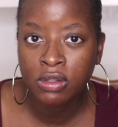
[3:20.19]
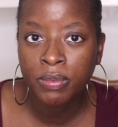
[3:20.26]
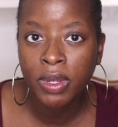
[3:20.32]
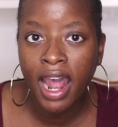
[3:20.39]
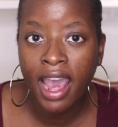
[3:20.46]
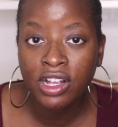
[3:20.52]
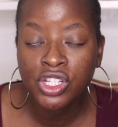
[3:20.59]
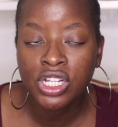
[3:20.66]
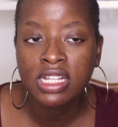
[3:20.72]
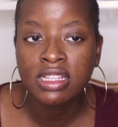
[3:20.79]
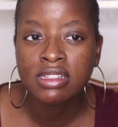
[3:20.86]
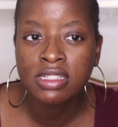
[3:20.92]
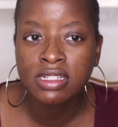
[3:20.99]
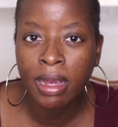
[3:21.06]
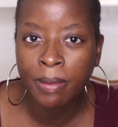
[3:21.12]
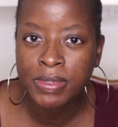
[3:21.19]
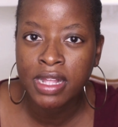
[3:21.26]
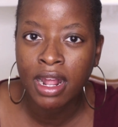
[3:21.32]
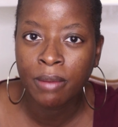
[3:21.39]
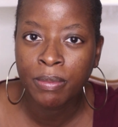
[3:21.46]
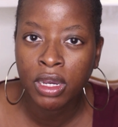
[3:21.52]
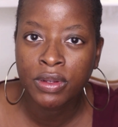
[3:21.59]
But actually the steps
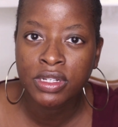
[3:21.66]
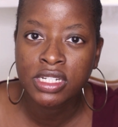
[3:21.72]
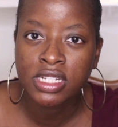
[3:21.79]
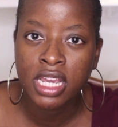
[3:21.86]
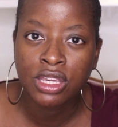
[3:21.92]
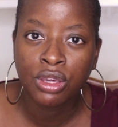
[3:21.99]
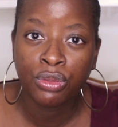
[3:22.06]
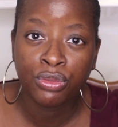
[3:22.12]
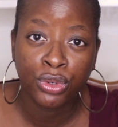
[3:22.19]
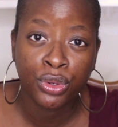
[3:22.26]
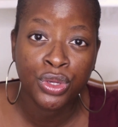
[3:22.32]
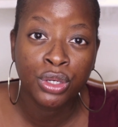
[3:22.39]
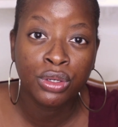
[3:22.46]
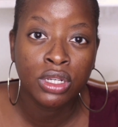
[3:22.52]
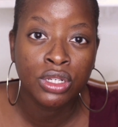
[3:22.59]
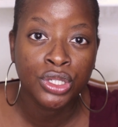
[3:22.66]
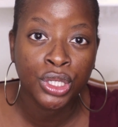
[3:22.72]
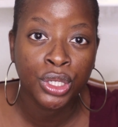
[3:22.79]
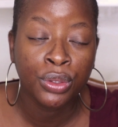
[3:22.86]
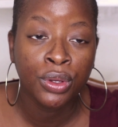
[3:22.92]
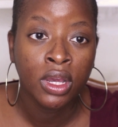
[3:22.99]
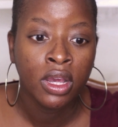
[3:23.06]
that I'm going to take you through, you can
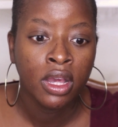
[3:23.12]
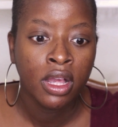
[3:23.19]
do